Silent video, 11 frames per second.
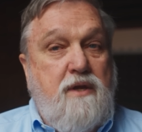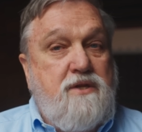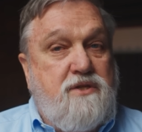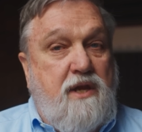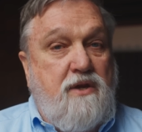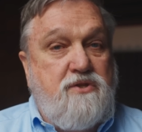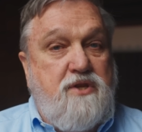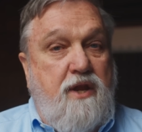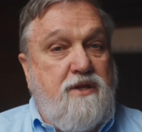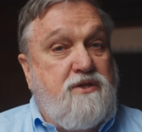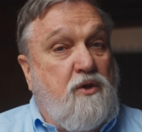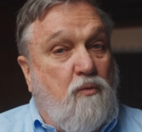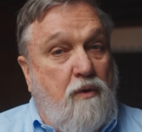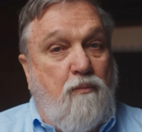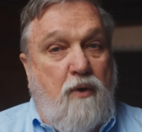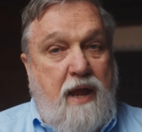Scarcity is a
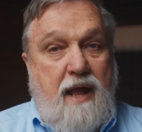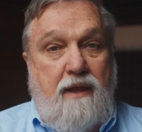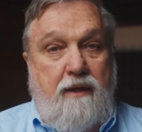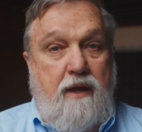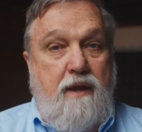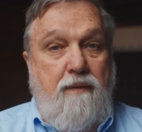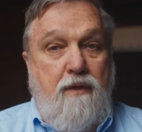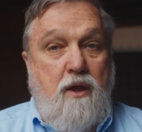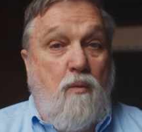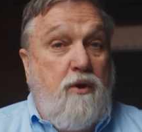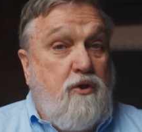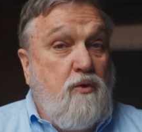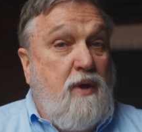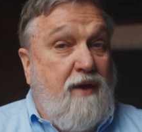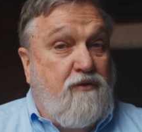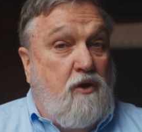grim reality. We do
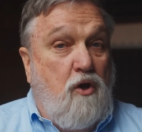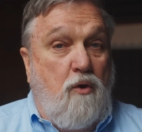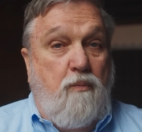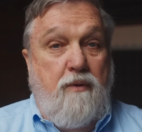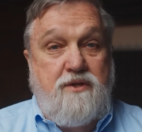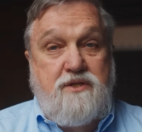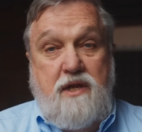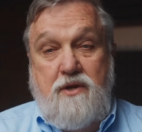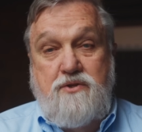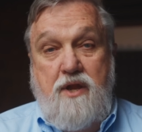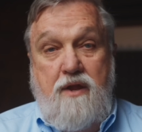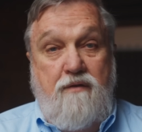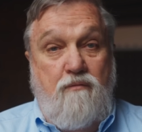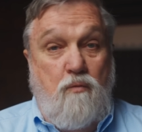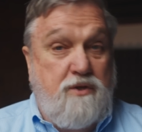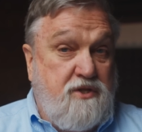have to cope with a scarcity
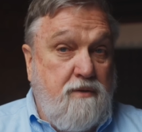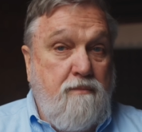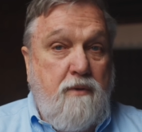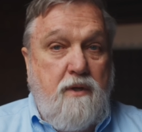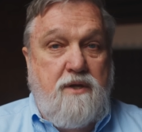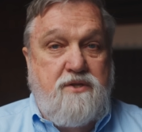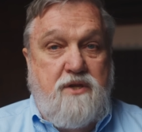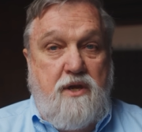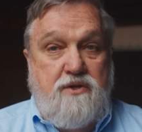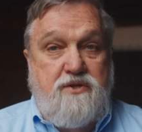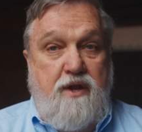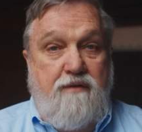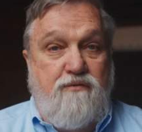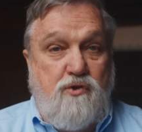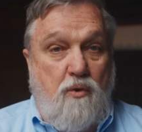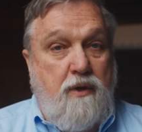of wisdom, a scarcity
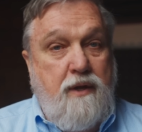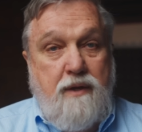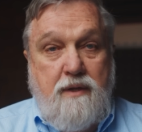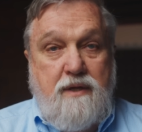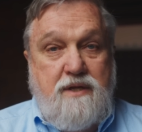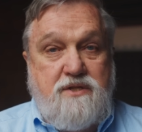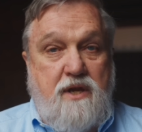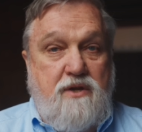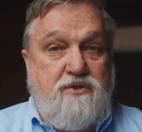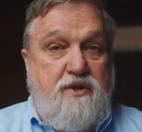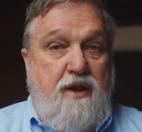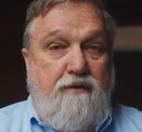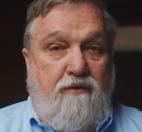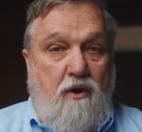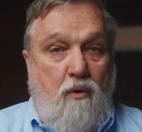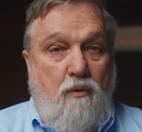of joy, a scarcity
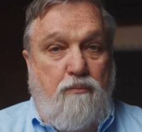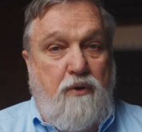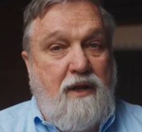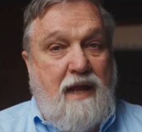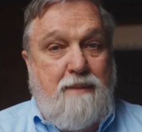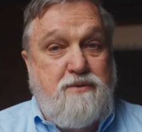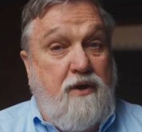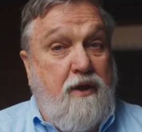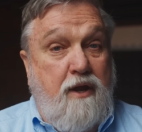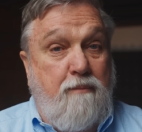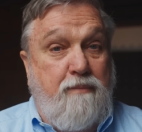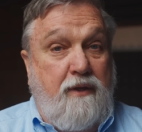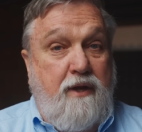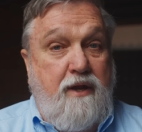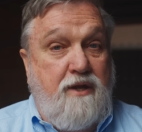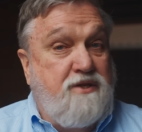of our old prelapsarian
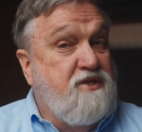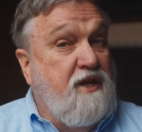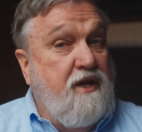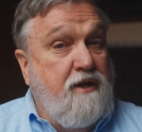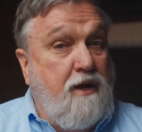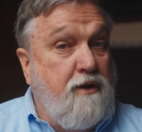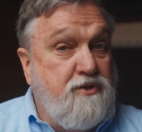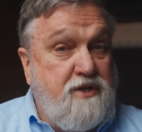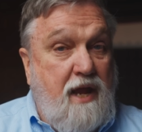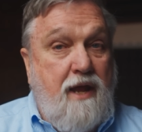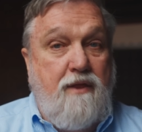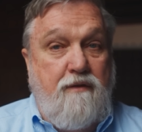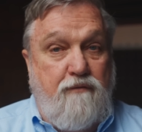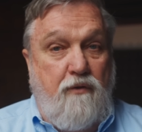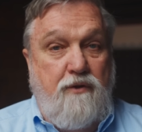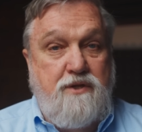ability to see and understand the
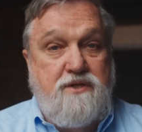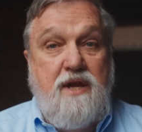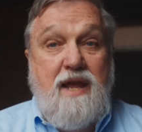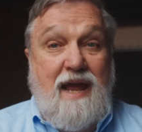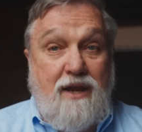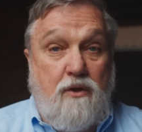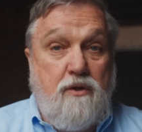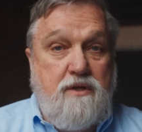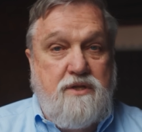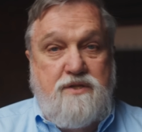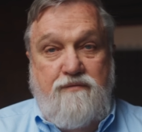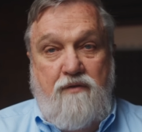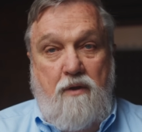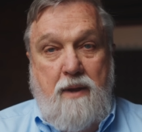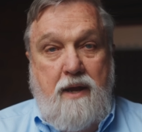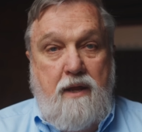fullness and goodness of
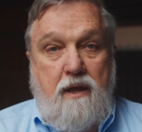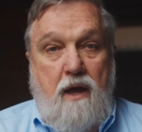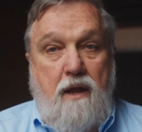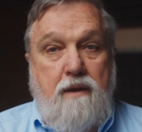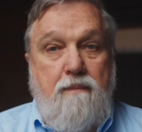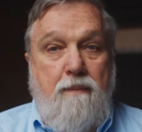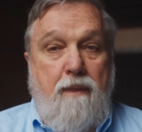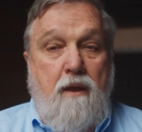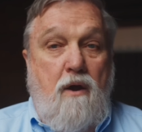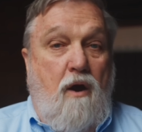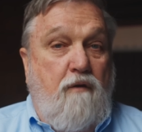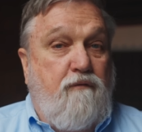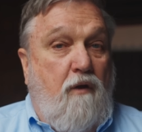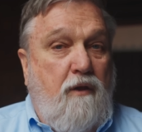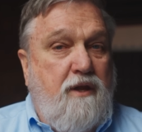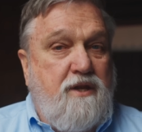Almighty God. Our
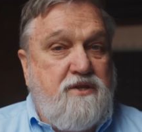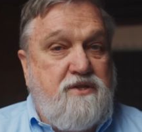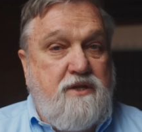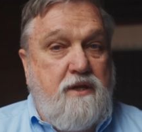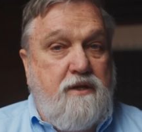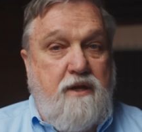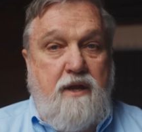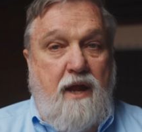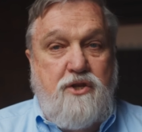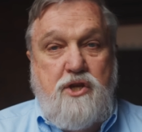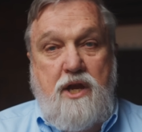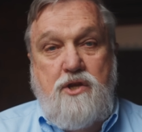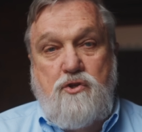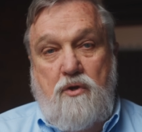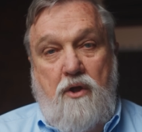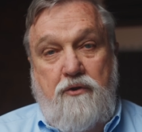fall into sin did not change
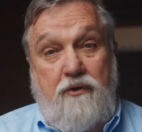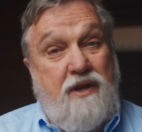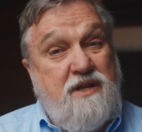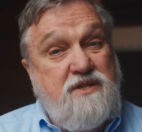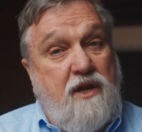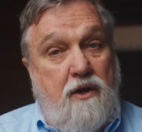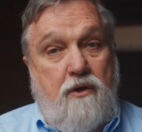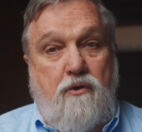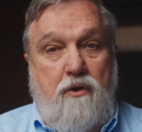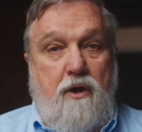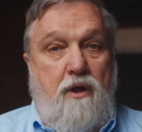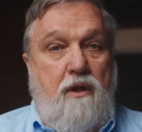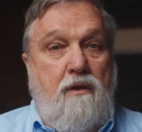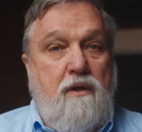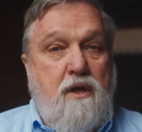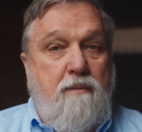or alter his character at
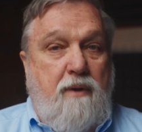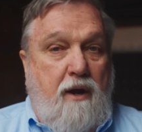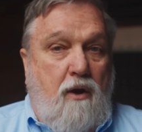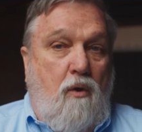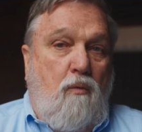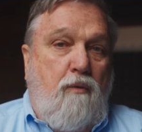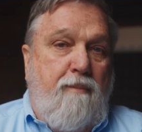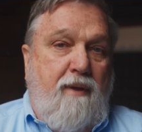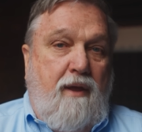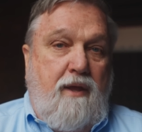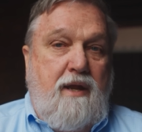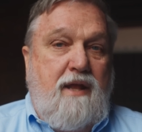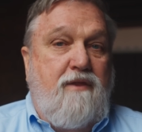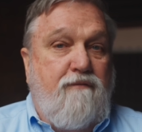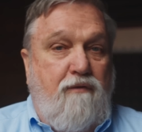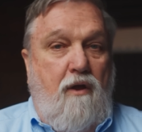all, but our whole rebellion
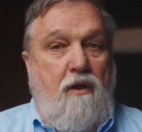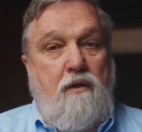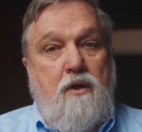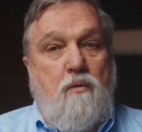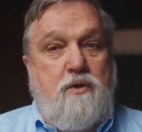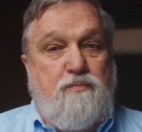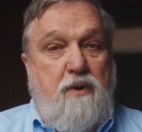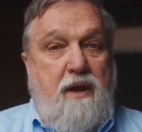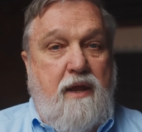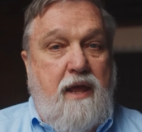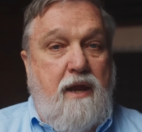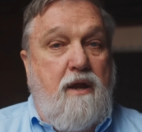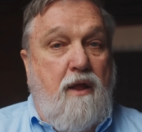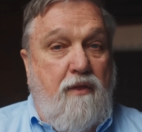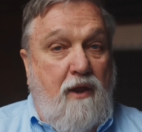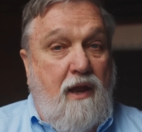at the fall was predicated
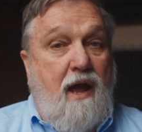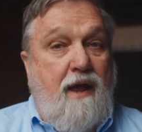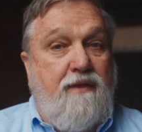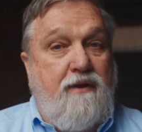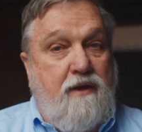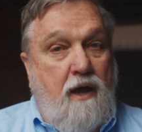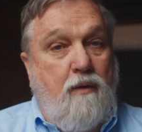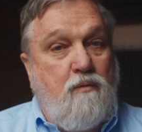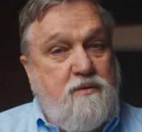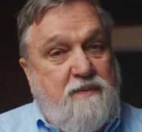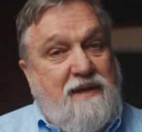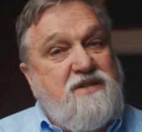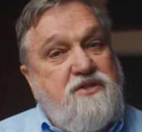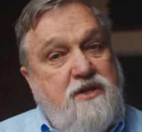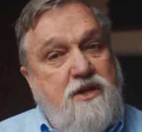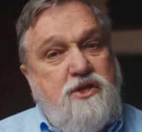on the lie that God was being
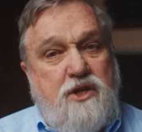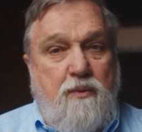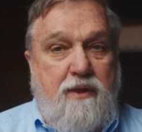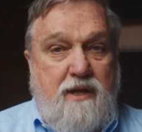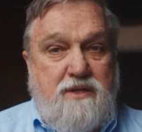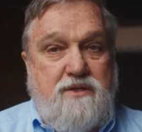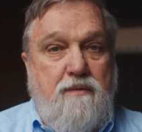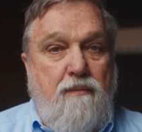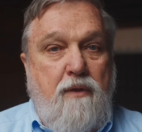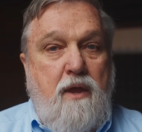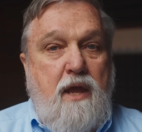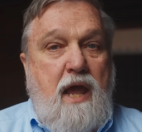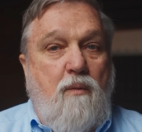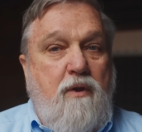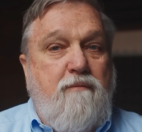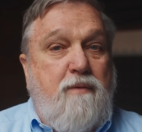stingy with us.
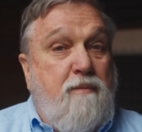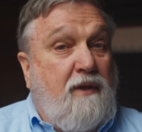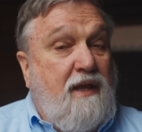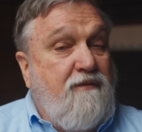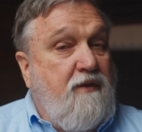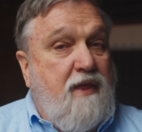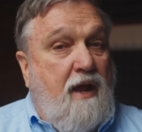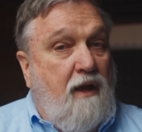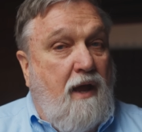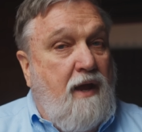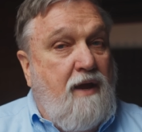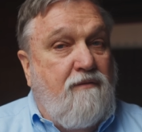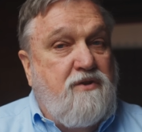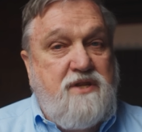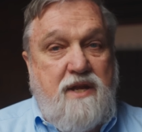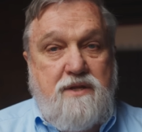And we have been believing that lie ever
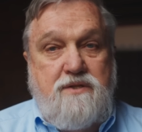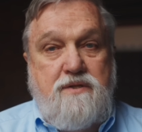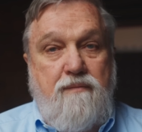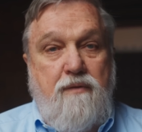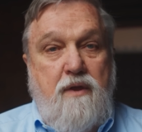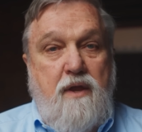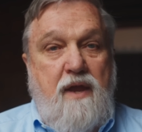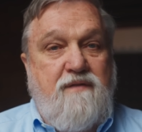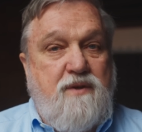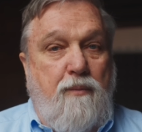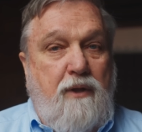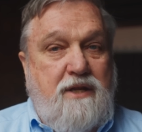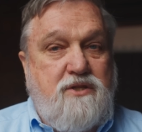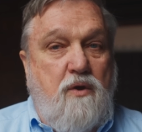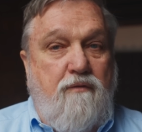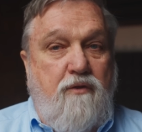since. If someone
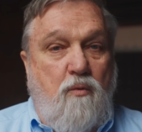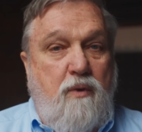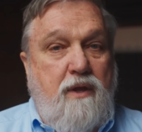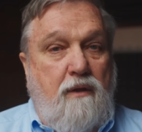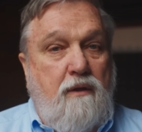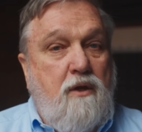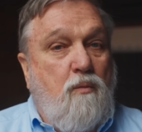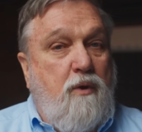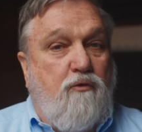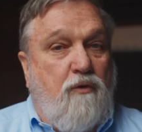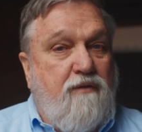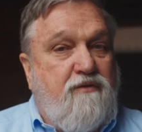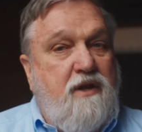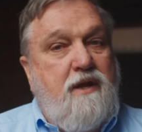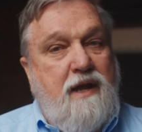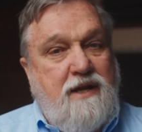lets go of the wheel, we drift
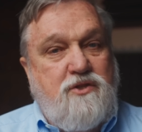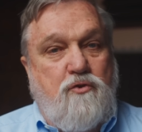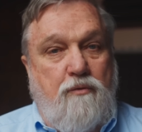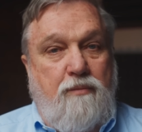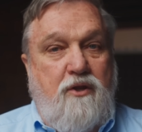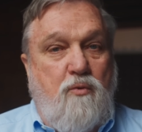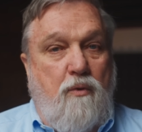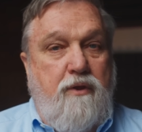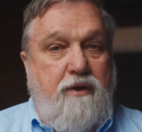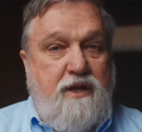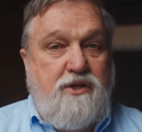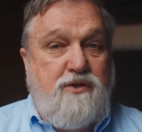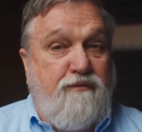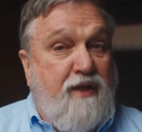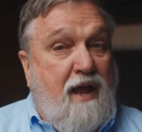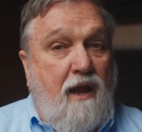inexorably toward the ditch
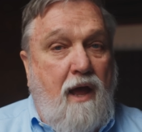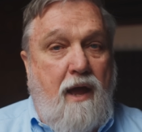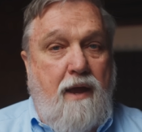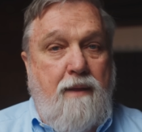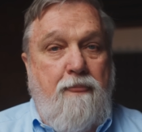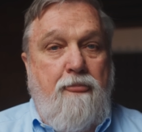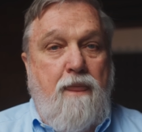of that lie.